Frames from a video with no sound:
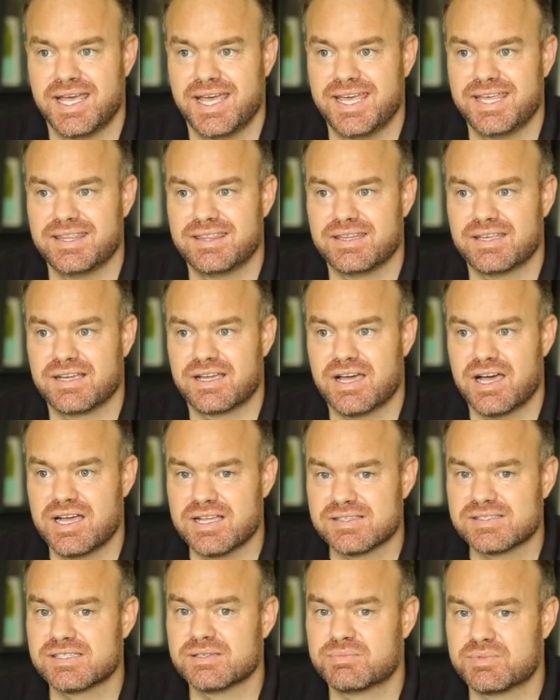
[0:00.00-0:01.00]
and the
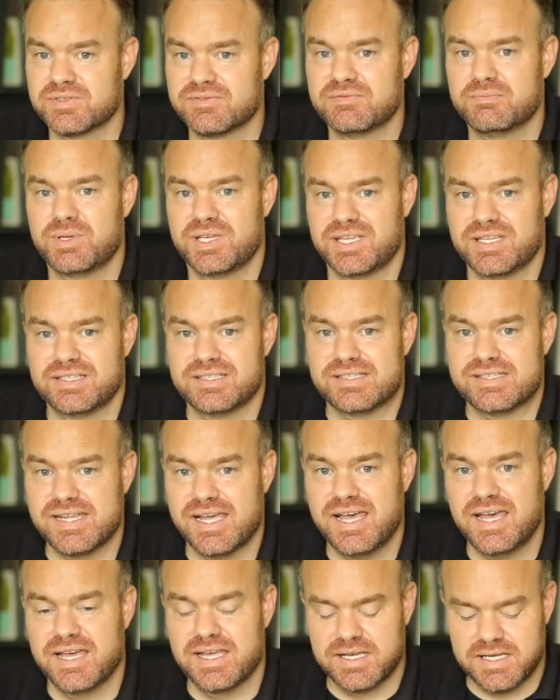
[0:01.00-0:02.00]
concept of being
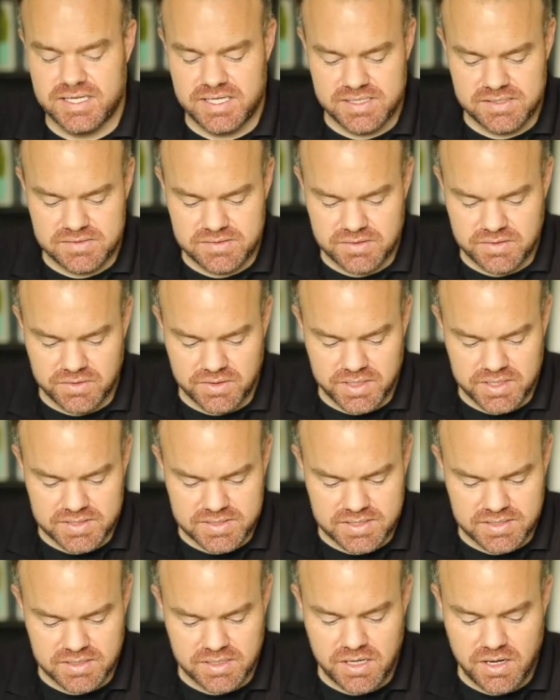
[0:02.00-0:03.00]
dead he's going
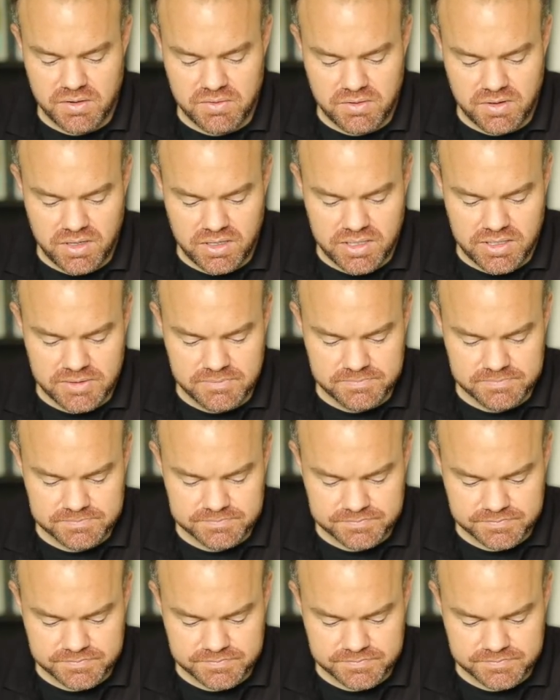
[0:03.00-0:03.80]
to go on